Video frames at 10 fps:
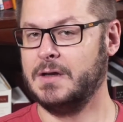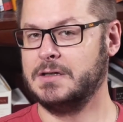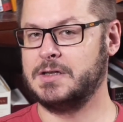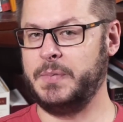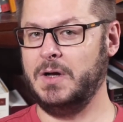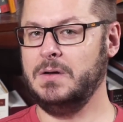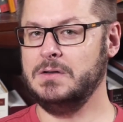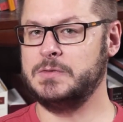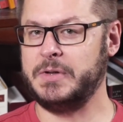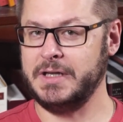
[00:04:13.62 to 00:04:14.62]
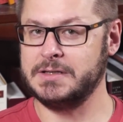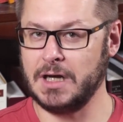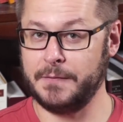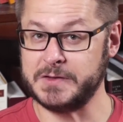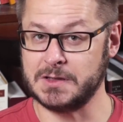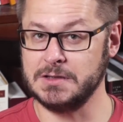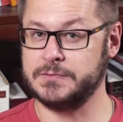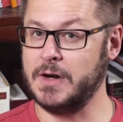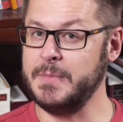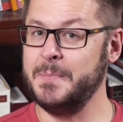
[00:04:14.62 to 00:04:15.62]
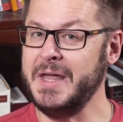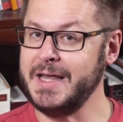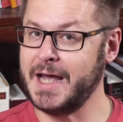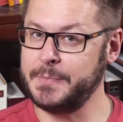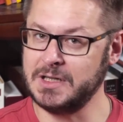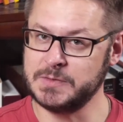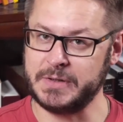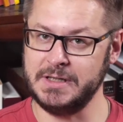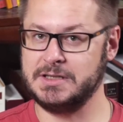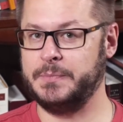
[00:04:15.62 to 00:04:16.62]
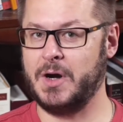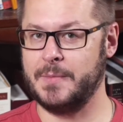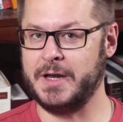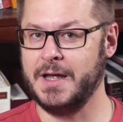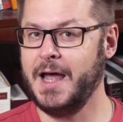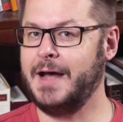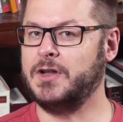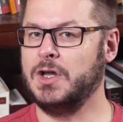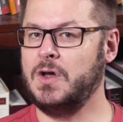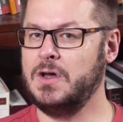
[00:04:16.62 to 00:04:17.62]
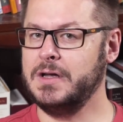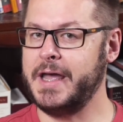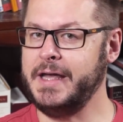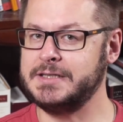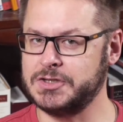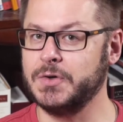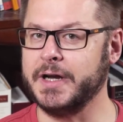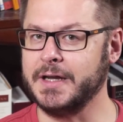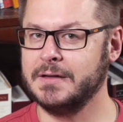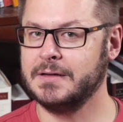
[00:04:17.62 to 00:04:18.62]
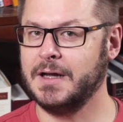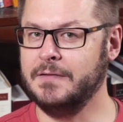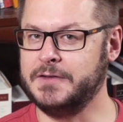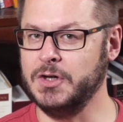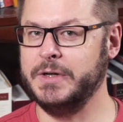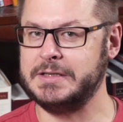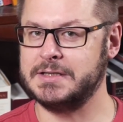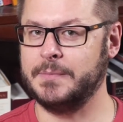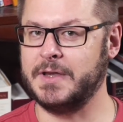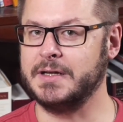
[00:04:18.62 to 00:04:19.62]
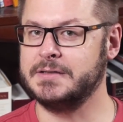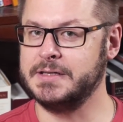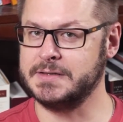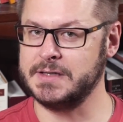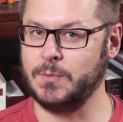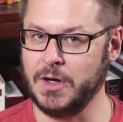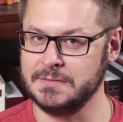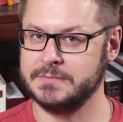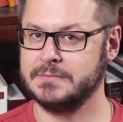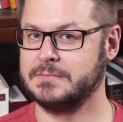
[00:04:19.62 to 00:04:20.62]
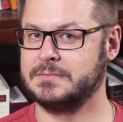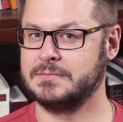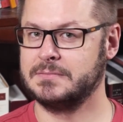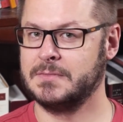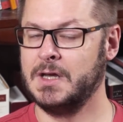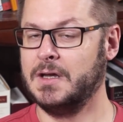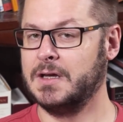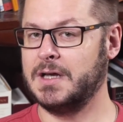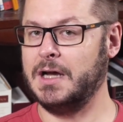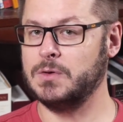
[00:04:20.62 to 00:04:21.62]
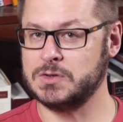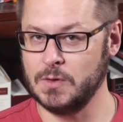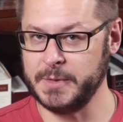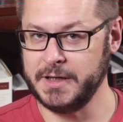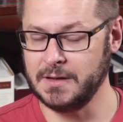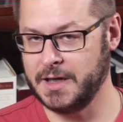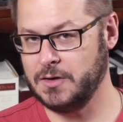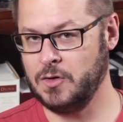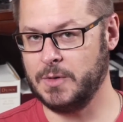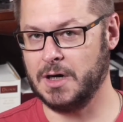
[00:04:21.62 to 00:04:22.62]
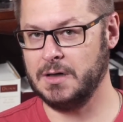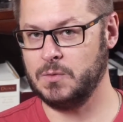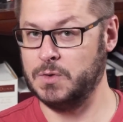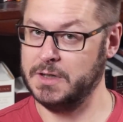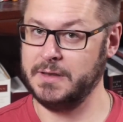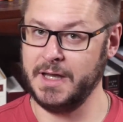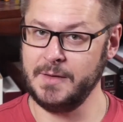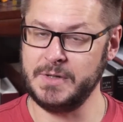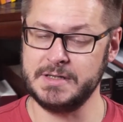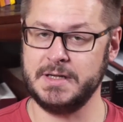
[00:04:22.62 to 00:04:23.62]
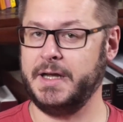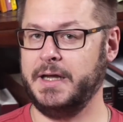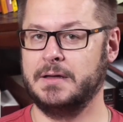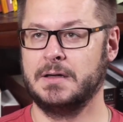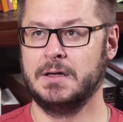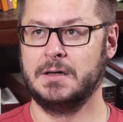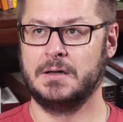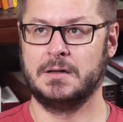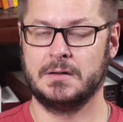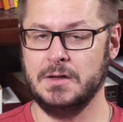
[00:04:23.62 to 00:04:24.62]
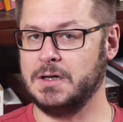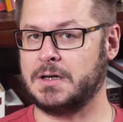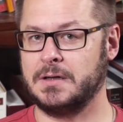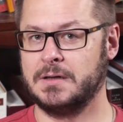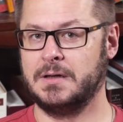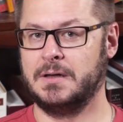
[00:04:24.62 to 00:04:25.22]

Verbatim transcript: Suppose police officers from the Minneapolis Police Department have a long history of doing something to someone. Congresswoman Ilhan Omar would then be saying, look,